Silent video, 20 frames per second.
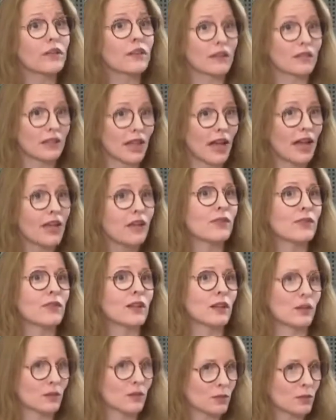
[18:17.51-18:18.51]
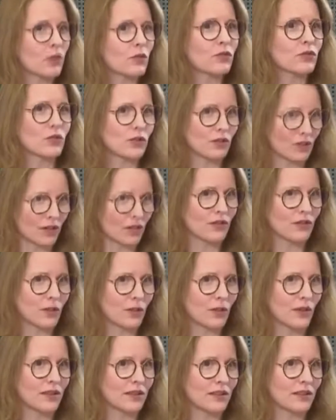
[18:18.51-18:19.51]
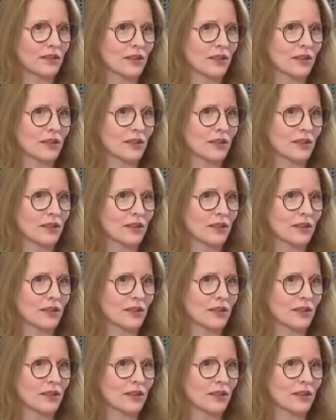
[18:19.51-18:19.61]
their life, their exposures, and so on.